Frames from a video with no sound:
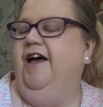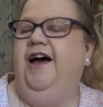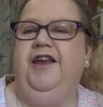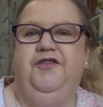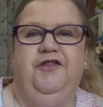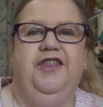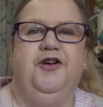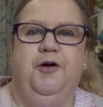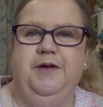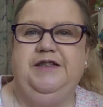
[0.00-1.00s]
And if you read the
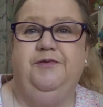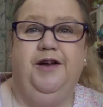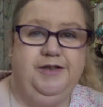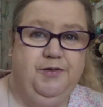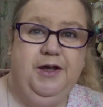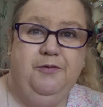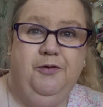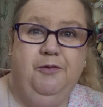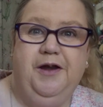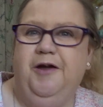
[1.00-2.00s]
comments from last week, you
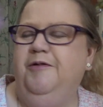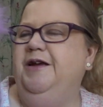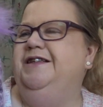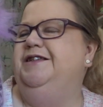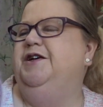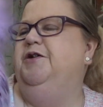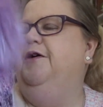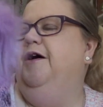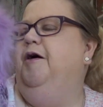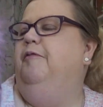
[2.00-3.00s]
probably know who it is too.
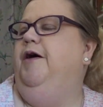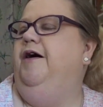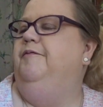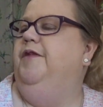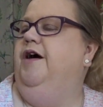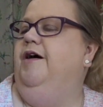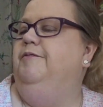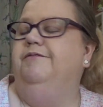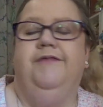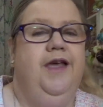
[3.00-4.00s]
But
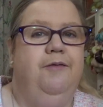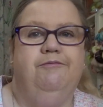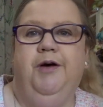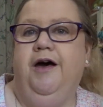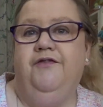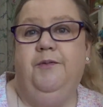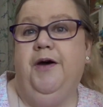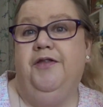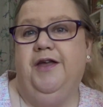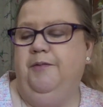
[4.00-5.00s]
yeah, perfect
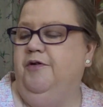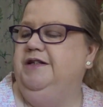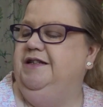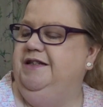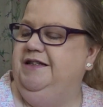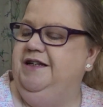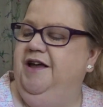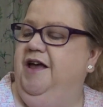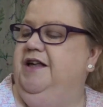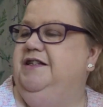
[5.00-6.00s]
birthday present.
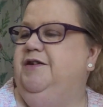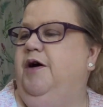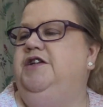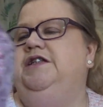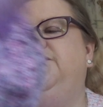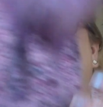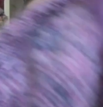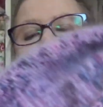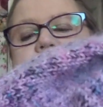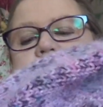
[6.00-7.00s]
So I just
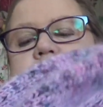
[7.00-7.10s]
finished off with